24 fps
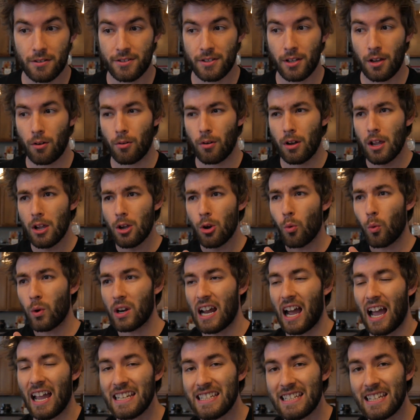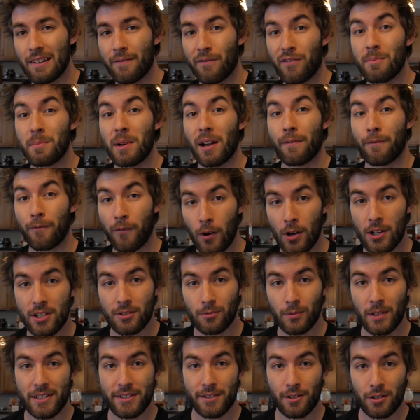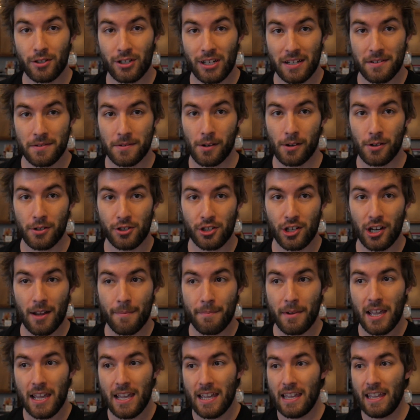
So what I did for my first research internship